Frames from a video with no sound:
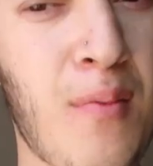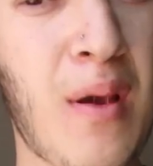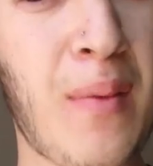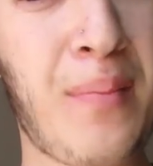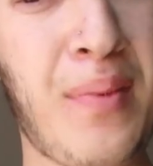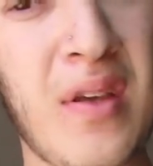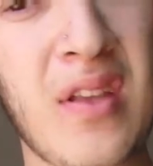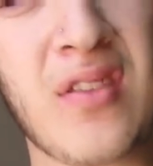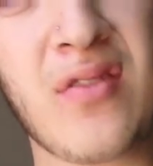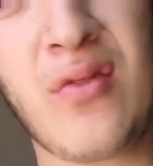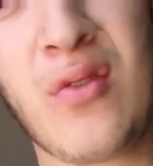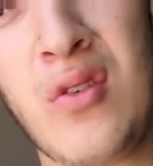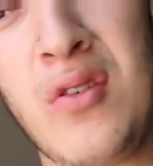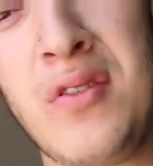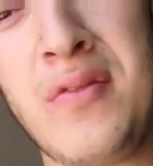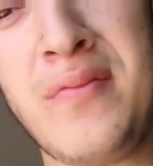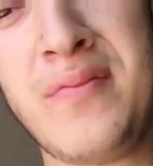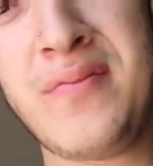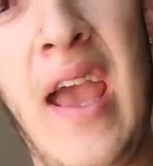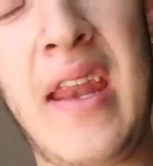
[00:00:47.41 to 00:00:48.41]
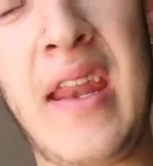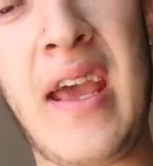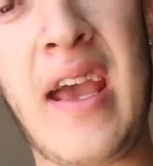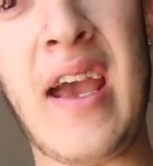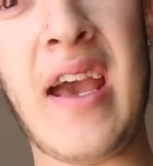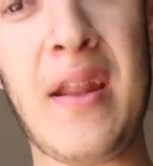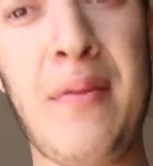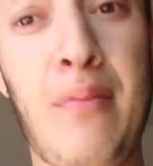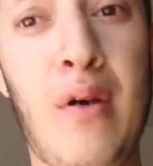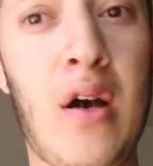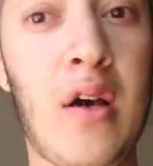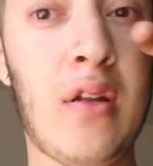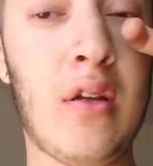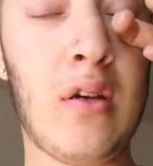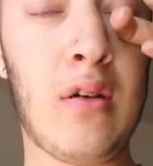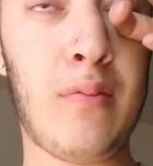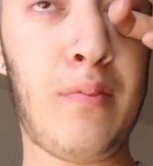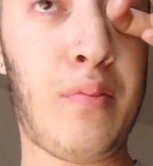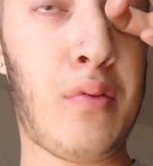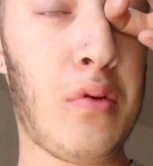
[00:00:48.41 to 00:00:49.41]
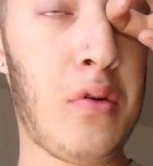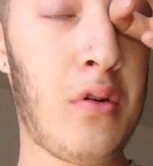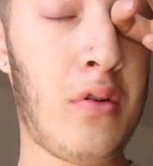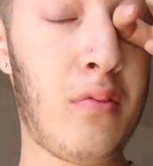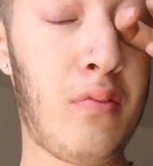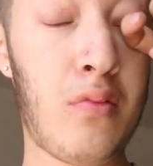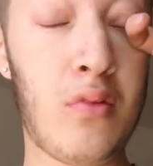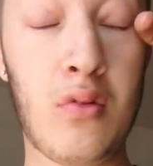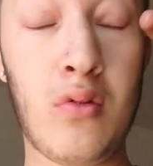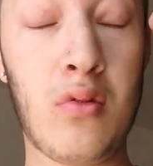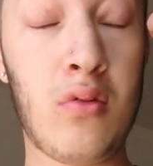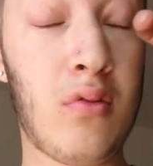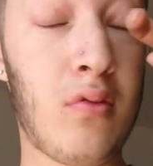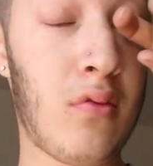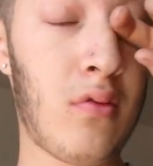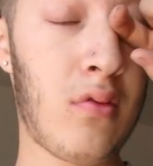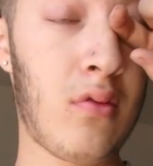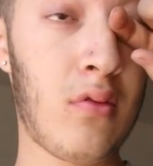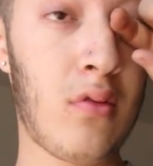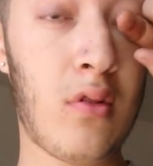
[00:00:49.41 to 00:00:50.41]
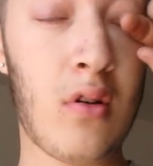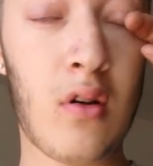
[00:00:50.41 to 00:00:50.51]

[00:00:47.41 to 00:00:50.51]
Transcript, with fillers: for my PS4 and I had bought a portable